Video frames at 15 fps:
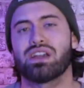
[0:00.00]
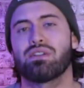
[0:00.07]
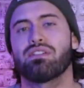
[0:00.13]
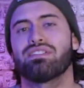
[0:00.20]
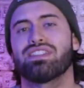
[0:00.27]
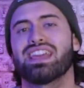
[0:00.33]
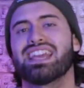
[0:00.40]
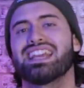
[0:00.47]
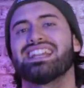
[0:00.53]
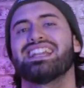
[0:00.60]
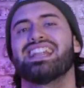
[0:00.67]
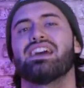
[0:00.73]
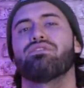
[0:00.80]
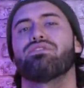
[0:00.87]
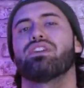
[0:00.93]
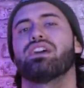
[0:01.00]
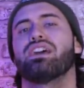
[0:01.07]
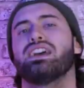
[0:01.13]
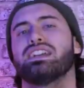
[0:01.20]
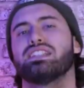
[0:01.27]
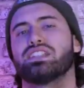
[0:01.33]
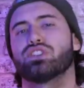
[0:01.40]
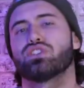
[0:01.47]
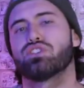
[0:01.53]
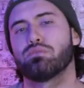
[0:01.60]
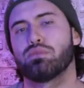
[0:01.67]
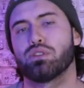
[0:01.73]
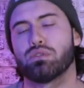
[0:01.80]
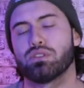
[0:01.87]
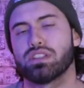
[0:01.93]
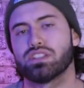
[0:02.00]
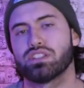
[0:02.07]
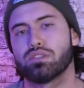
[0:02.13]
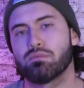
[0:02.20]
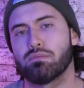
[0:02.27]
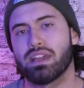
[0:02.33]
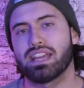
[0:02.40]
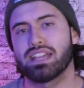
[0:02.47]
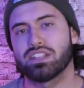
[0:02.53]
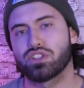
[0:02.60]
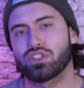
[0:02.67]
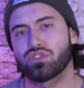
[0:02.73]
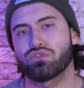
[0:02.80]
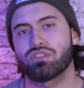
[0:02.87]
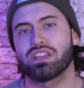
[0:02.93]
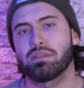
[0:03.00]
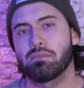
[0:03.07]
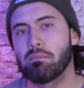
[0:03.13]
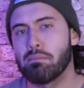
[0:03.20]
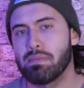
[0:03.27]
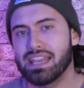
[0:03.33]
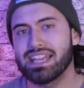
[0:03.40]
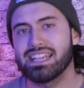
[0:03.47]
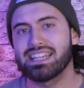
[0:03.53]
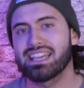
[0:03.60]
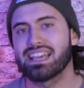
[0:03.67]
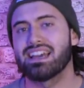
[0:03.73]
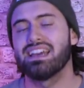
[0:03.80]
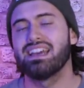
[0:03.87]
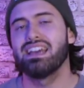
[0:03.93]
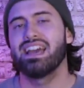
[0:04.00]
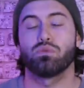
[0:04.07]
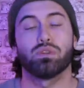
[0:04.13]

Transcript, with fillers: However, they never distributed it to mainstream media,